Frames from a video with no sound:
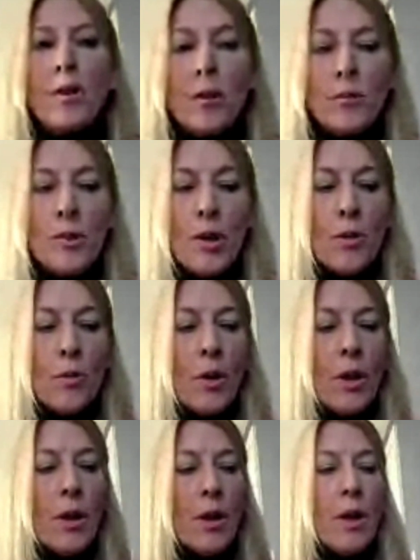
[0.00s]
you don't know.
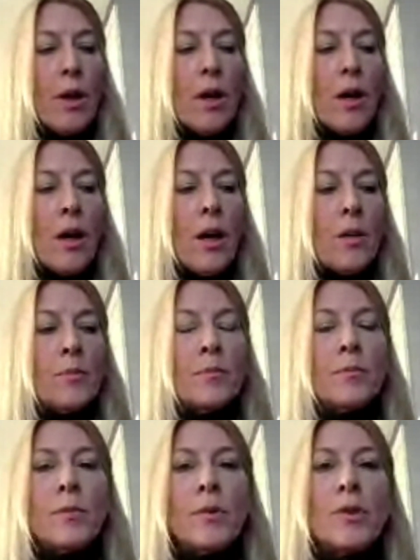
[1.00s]

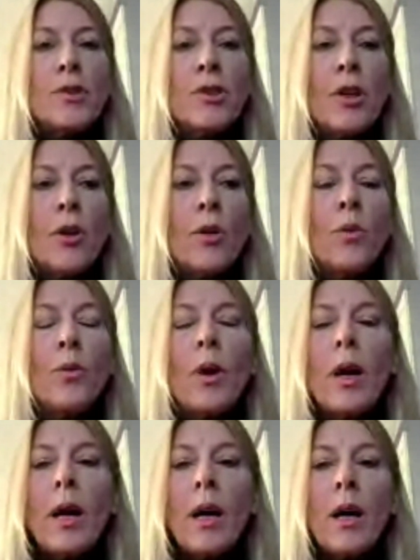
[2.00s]

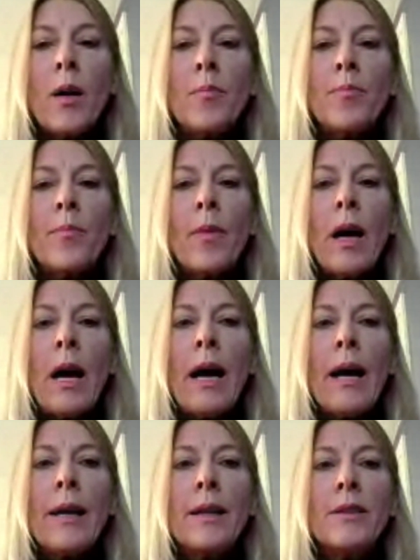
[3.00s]
So
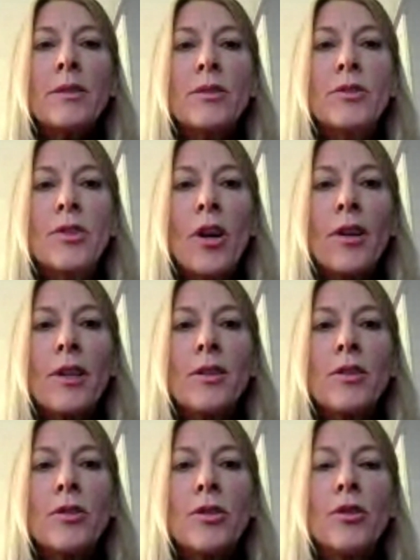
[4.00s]
I
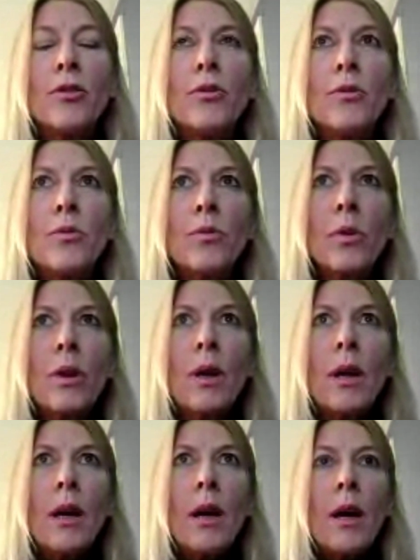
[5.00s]
started to,
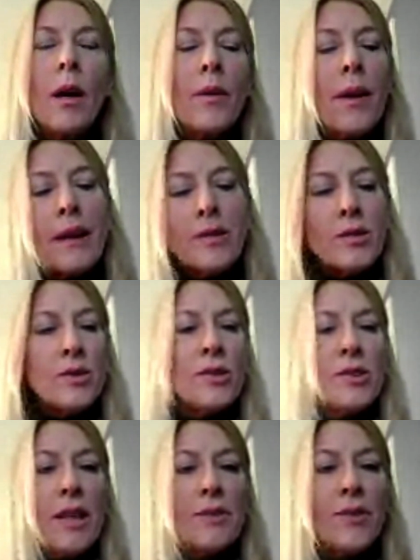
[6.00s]
and I
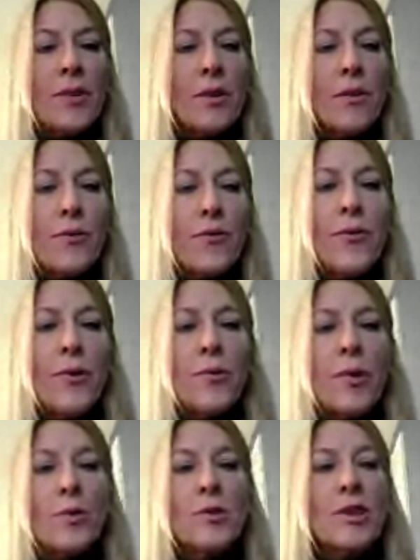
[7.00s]
just have a
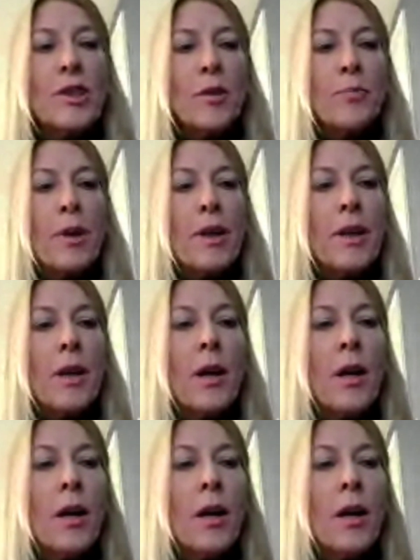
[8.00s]
few notes here, but